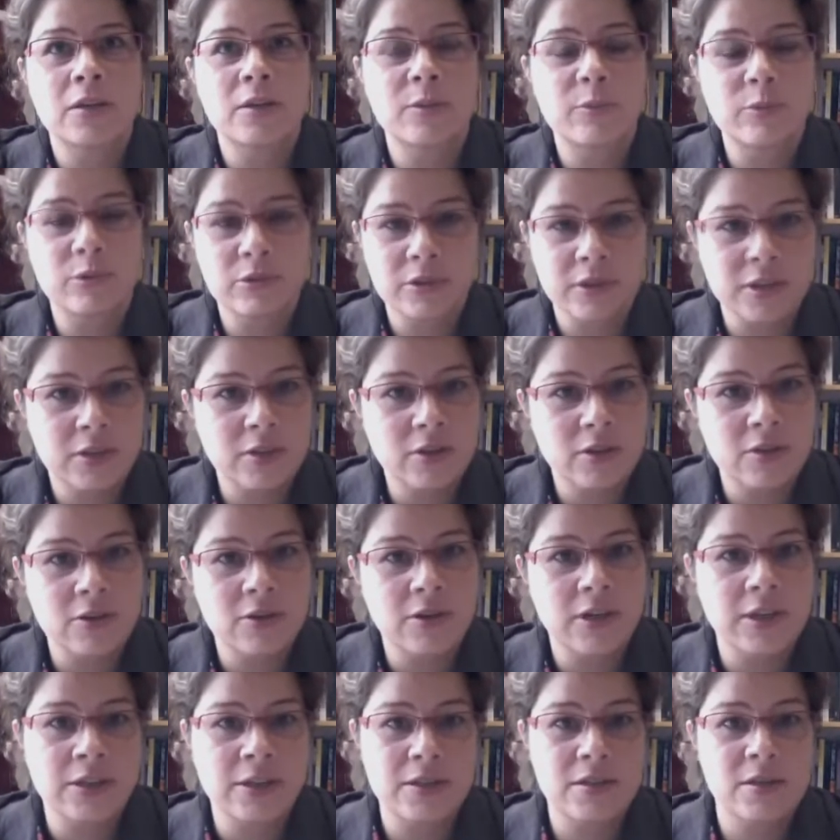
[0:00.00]
the
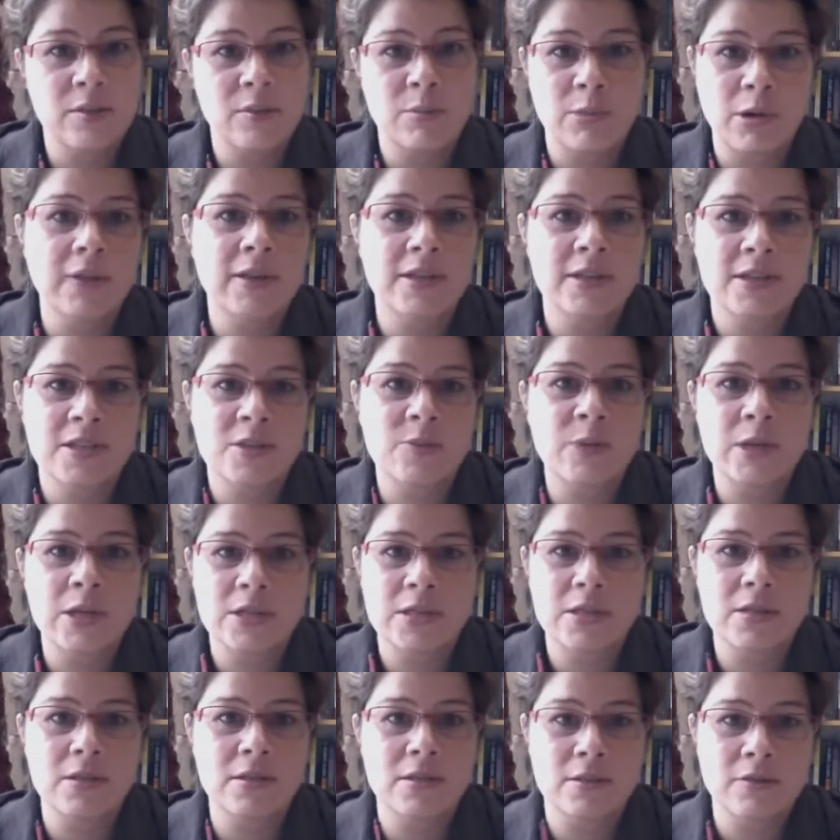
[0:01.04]
political, and the symbolic
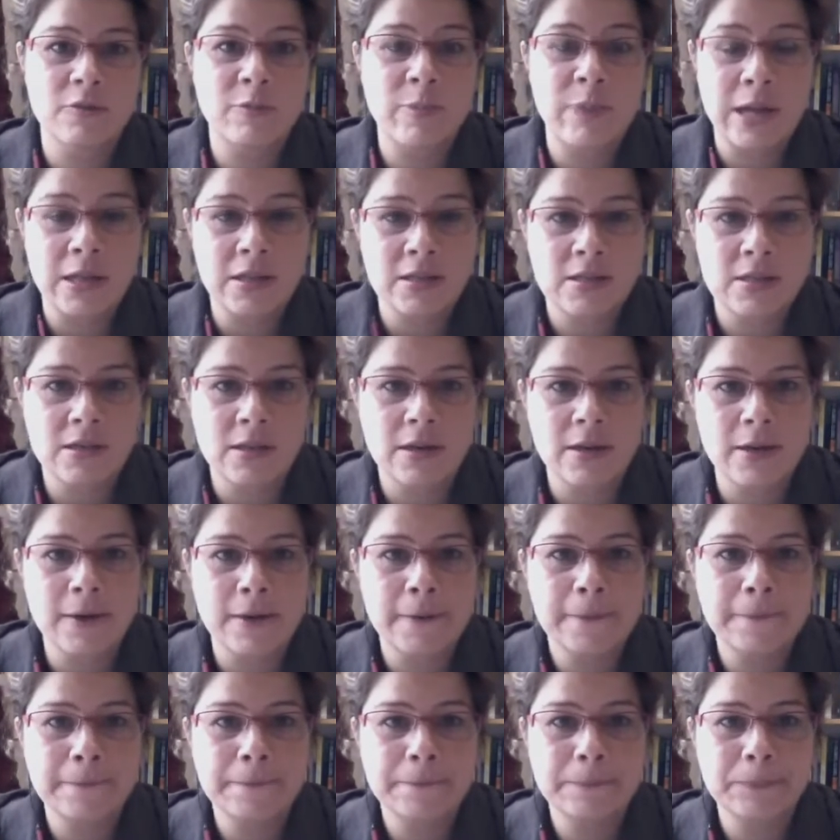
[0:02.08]
spaces of Palestine.